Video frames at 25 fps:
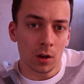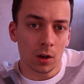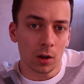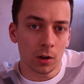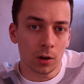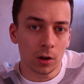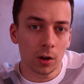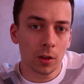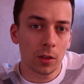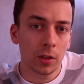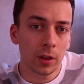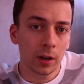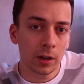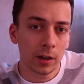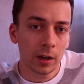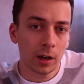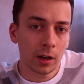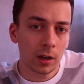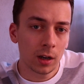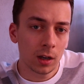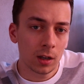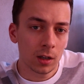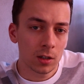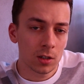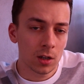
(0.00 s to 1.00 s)
Another thing that I
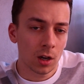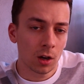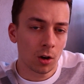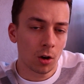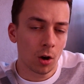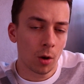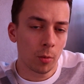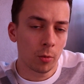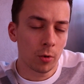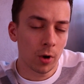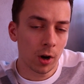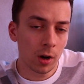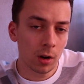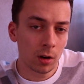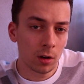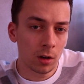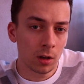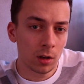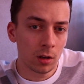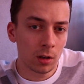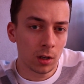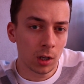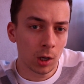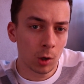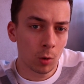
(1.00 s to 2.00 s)
did is I upgraded
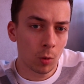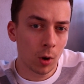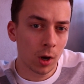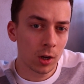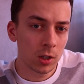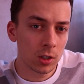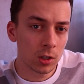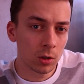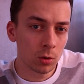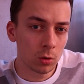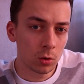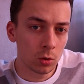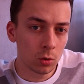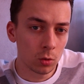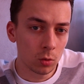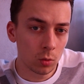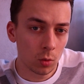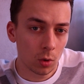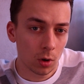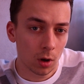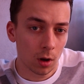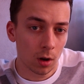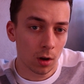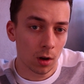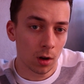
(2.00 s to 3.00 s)
the DIY
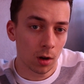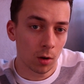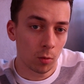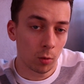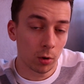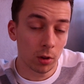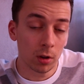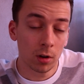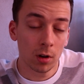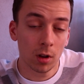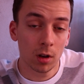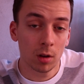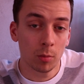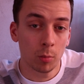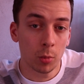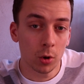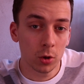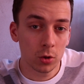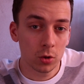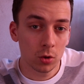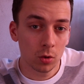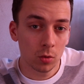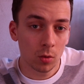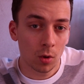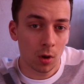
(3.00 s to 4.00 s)
CO2 with another
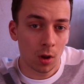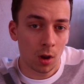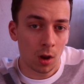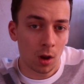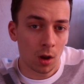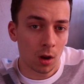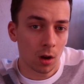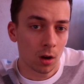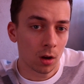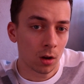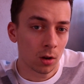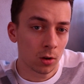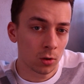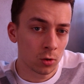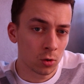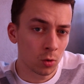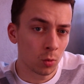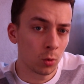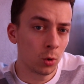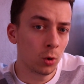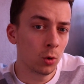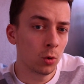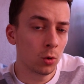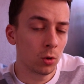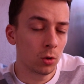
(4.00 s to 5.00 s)
bottle. So
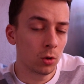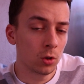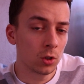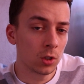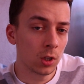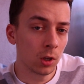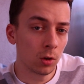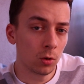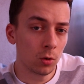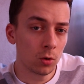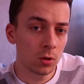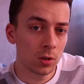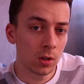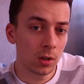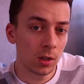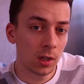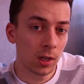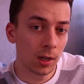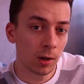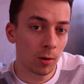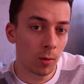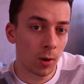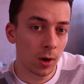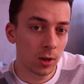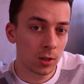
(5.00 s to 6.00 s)
we're still using
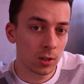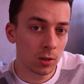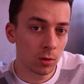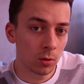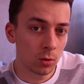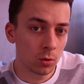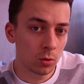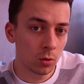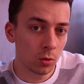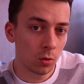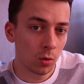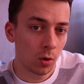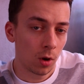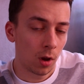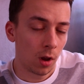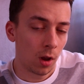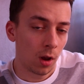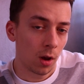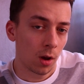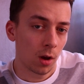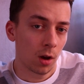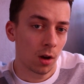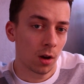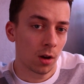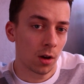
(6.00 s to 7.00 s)
DIY CO2,
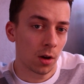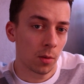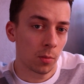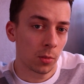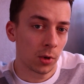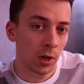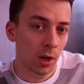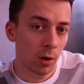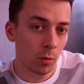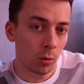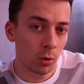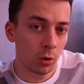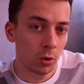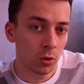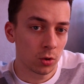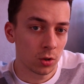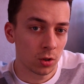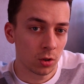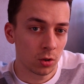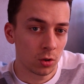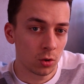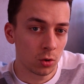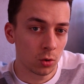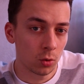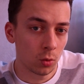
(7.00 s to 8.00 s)
but now we're
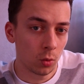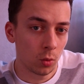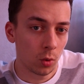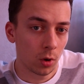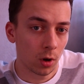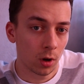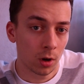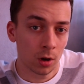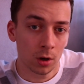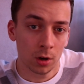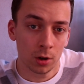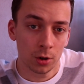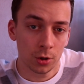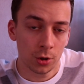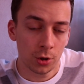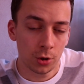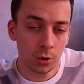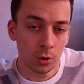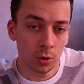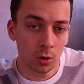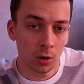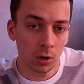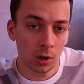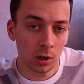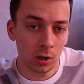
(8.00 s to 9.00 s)
using 2
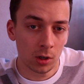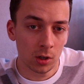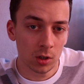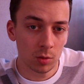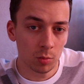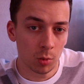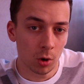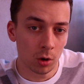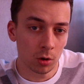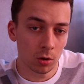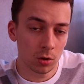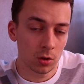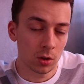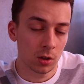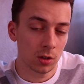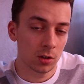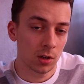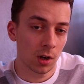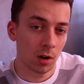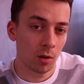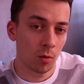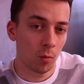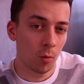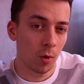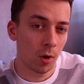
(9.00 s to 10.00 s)
sugar and yeast bottles
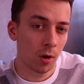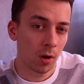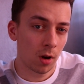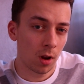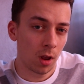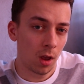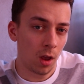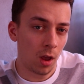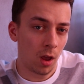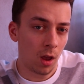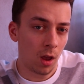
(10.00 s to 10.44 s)
instead of 1.